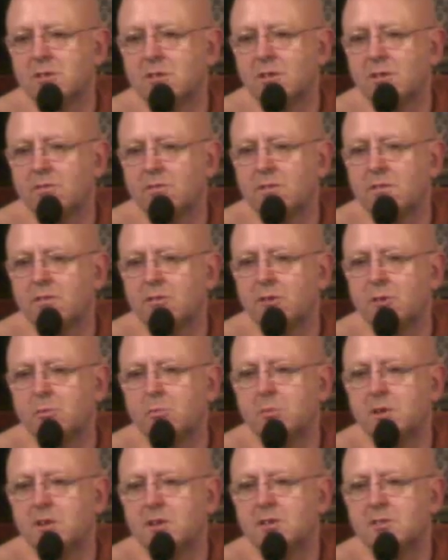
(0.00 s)
for a few
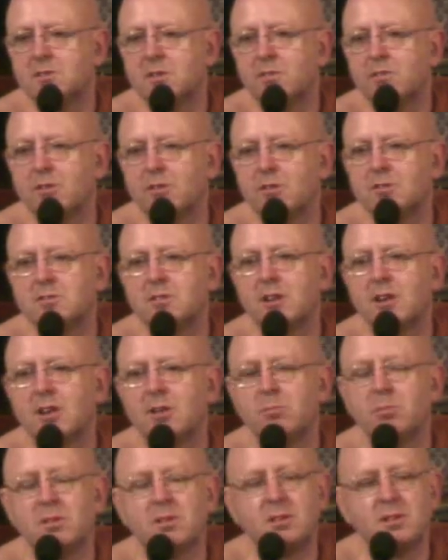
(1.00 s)
minutes of your time.